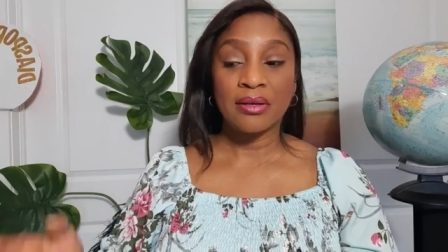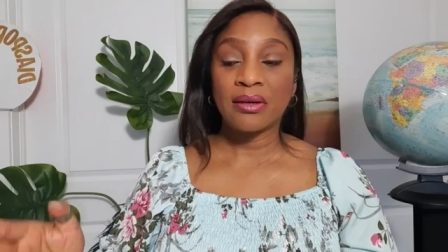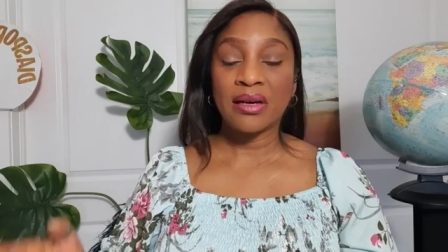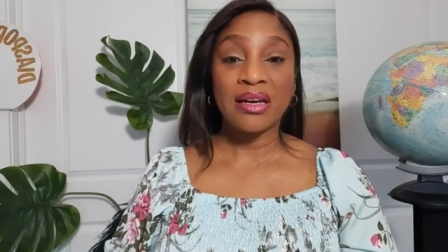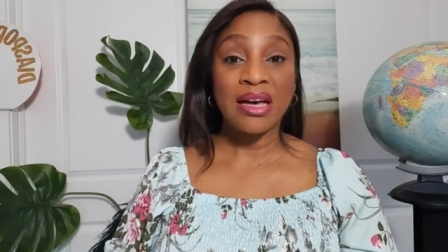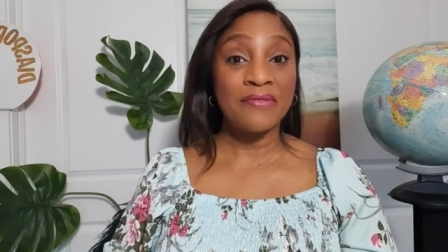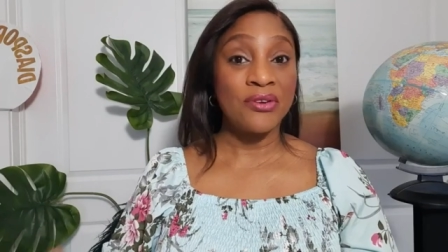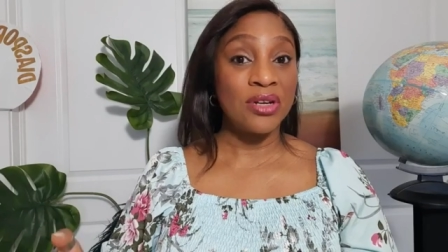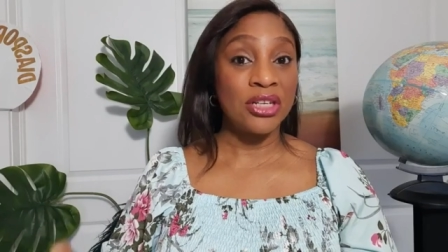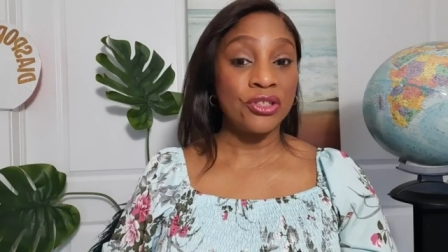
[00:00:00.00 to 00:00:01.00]
I have a
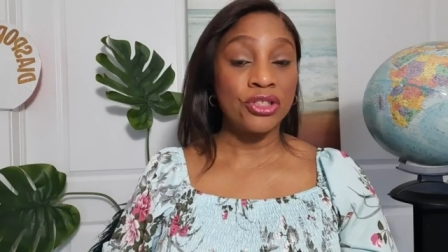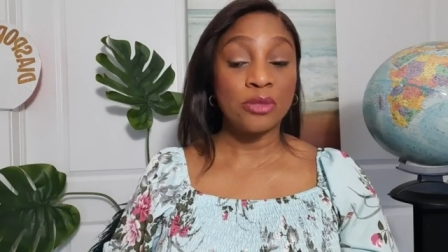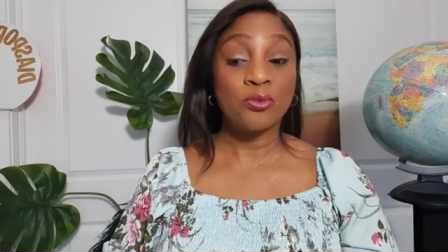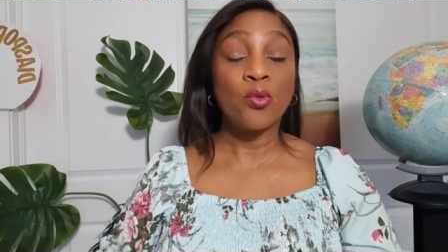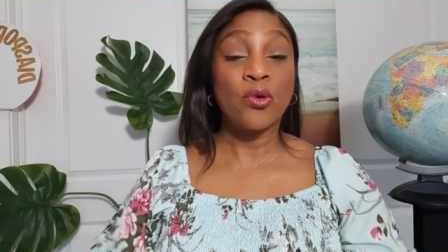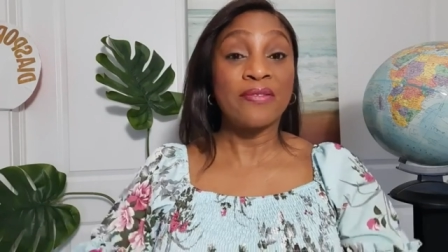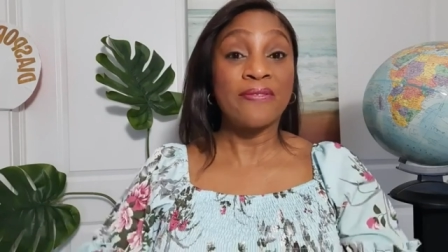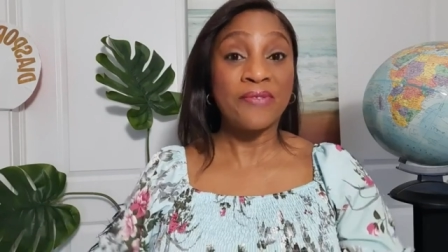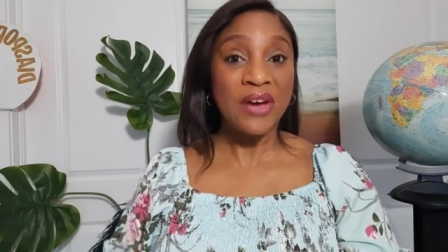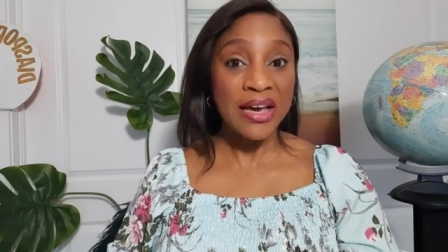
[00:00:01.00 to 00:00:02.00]
relationship
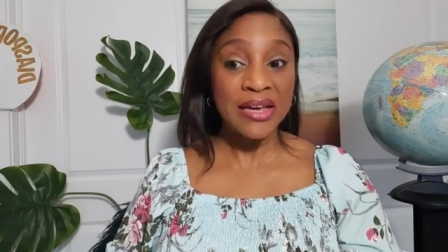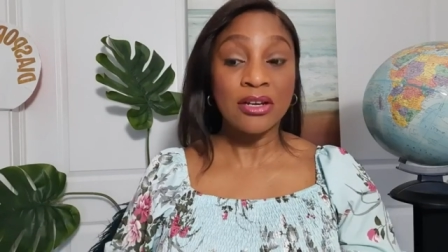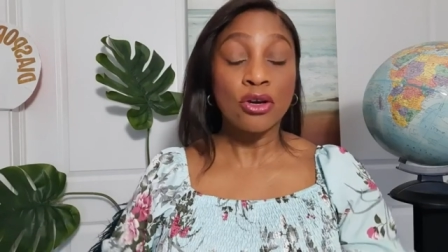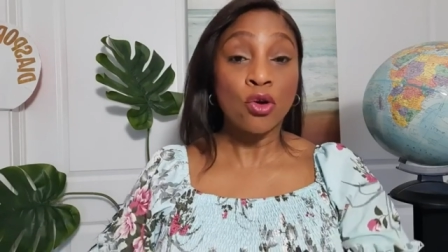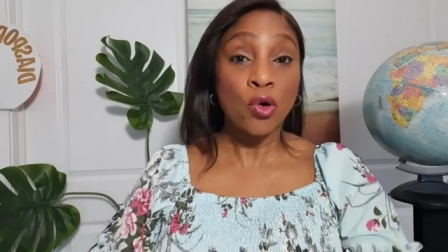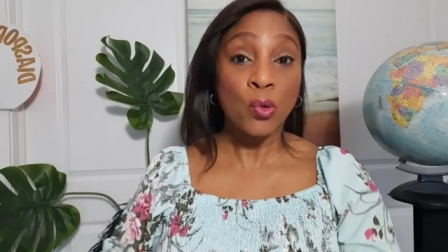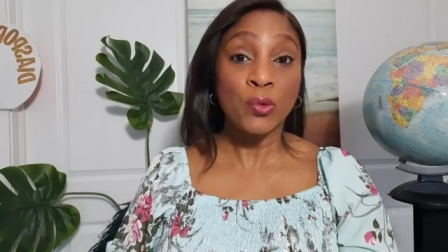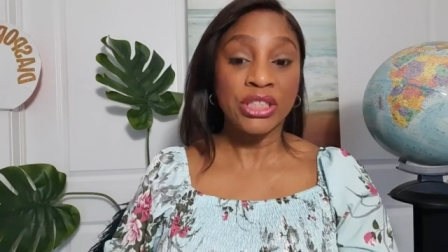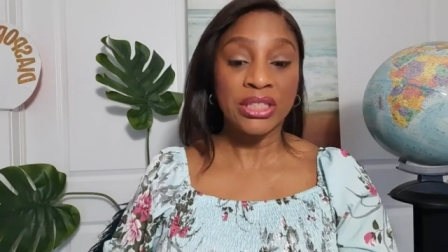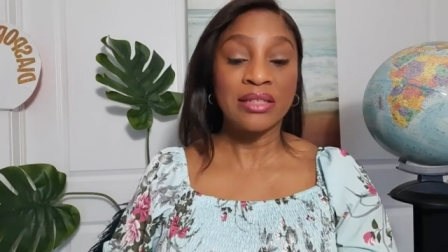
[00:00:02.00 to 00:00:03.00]
qualifying
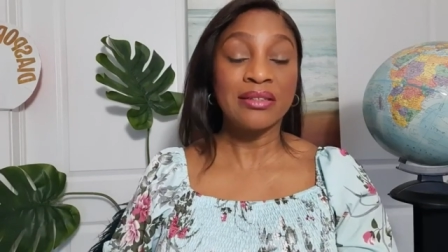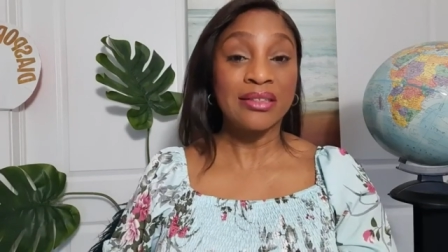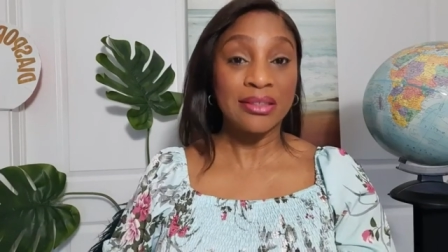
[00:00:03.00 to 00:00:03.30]
coaching